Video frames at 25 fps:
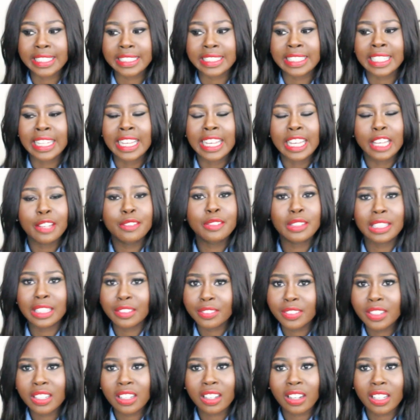And if you
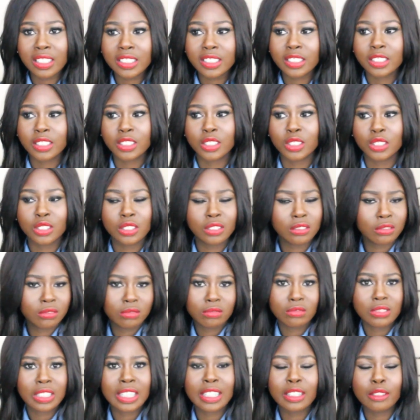live in London,
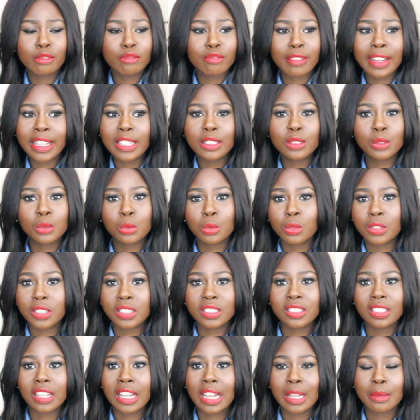it rains all
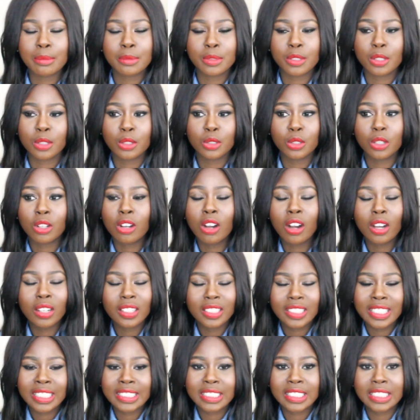the time, so you
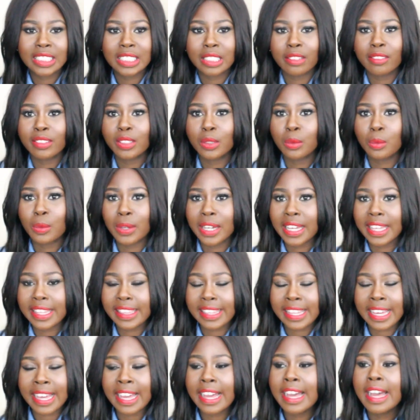can't necessarily wear
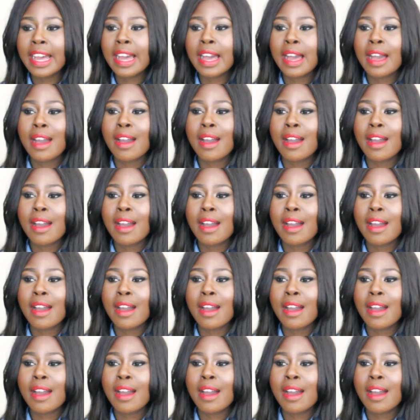that.